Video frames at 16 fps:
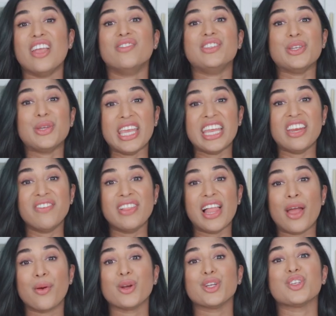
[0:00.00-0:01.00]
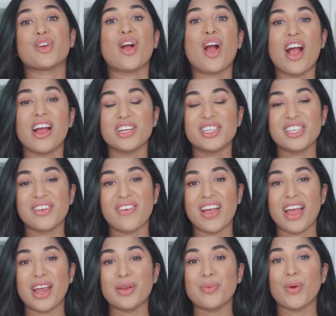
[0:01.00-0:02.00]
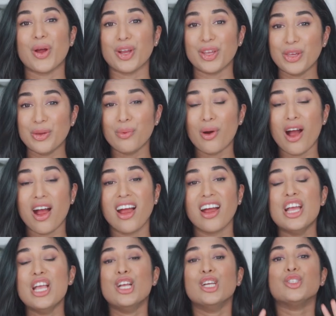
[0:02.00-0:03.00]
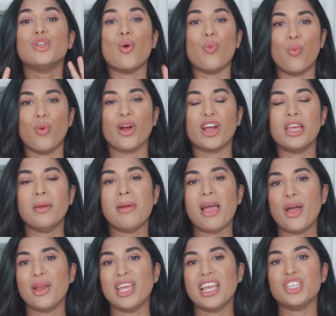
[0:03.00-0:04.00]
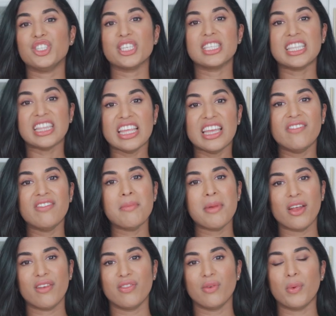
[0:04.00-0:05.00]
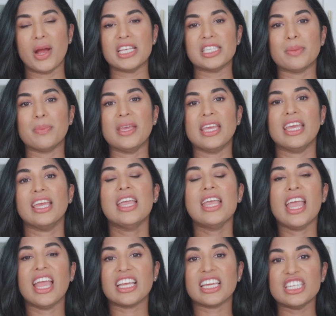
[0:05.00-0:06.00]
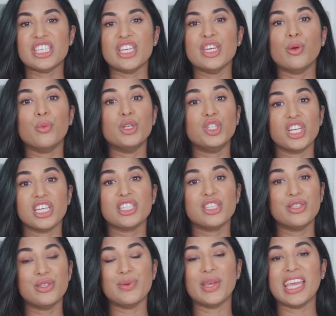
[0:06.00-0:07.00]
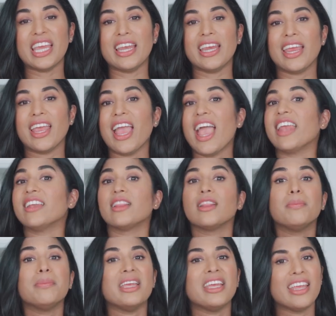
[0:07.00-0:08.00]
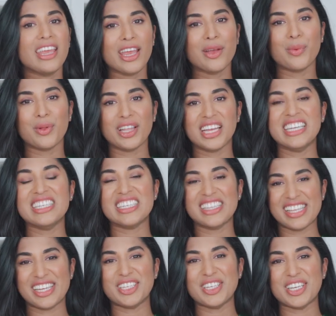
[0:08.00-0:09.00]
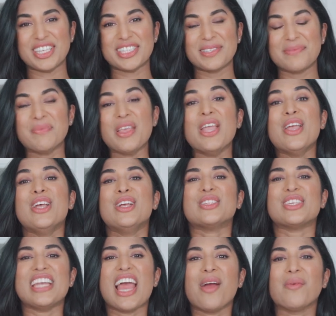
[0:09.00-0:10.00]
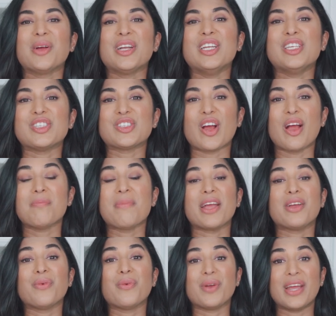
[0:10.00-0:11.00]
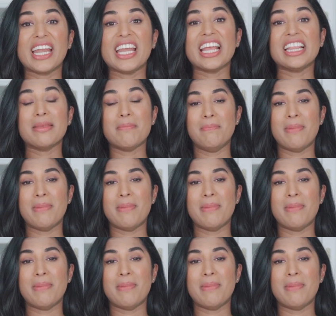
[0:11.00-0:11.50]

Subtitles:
If zucchini flowers are hard to find where you are, don't worry about it. Just leave them out of the recipe and continue with just the zucchini, and it'll be equally delicious. So now we're gonna start by creating the